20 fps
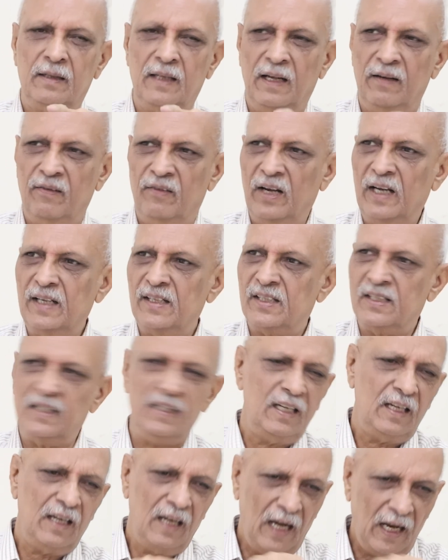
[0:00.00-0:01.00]
then Red
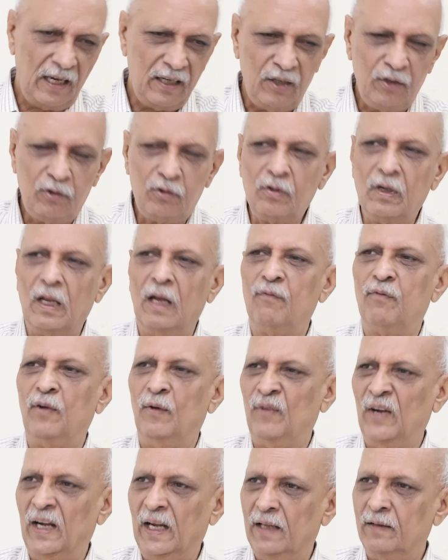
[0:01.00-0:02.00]
Sea and into Gulf
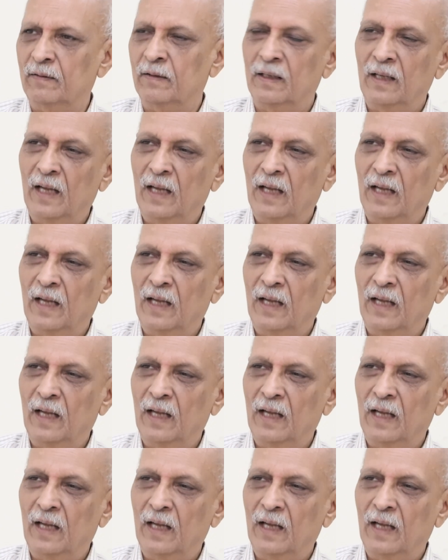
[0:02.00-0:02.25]
of Aden.